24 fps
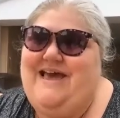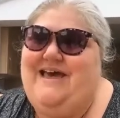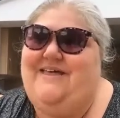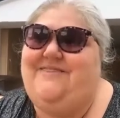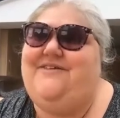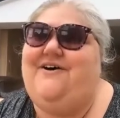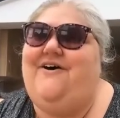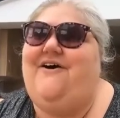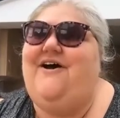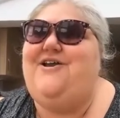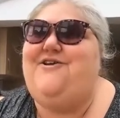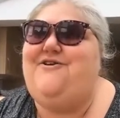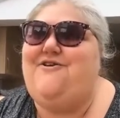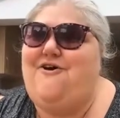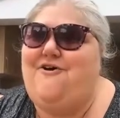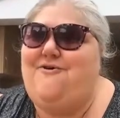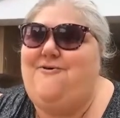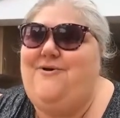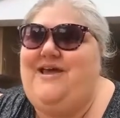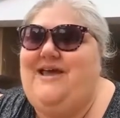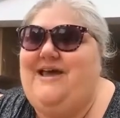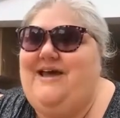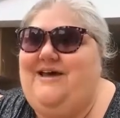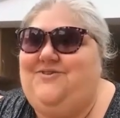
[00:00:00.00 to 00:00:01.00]
and that I know
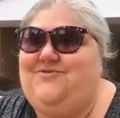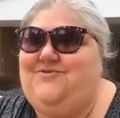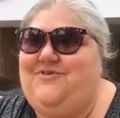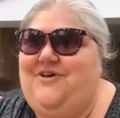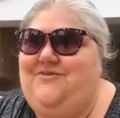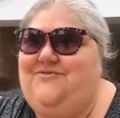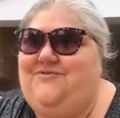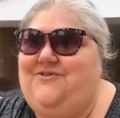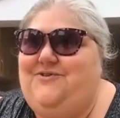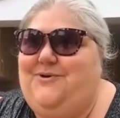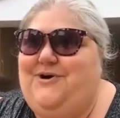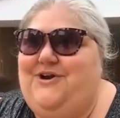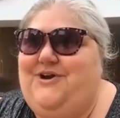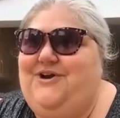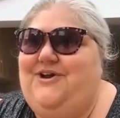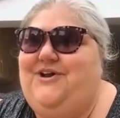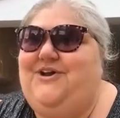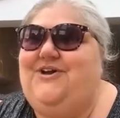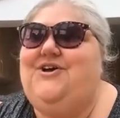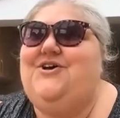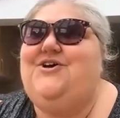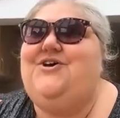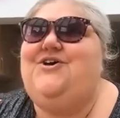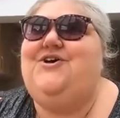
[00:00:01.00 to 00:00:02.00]
he has for everyone
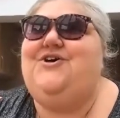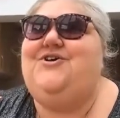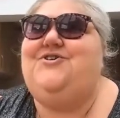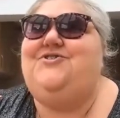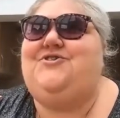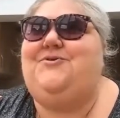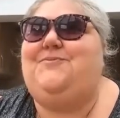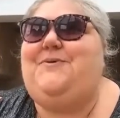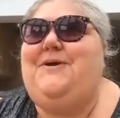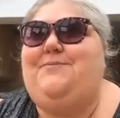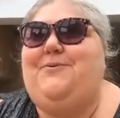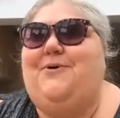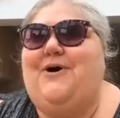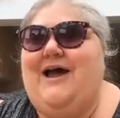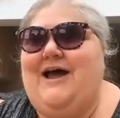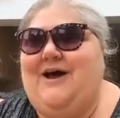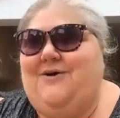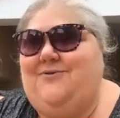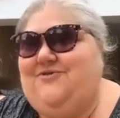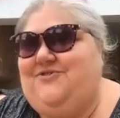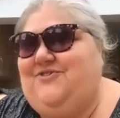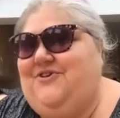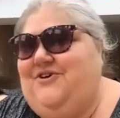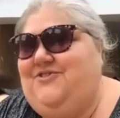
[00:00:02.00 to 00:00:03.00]
to people
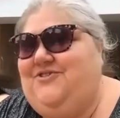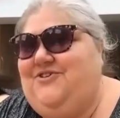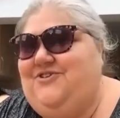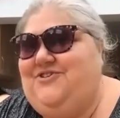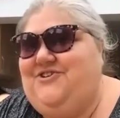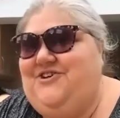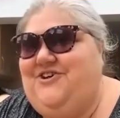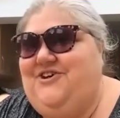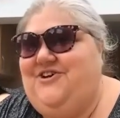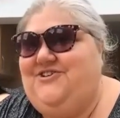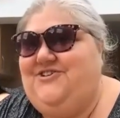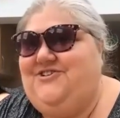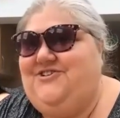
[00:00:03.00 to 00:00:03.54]
outside the church.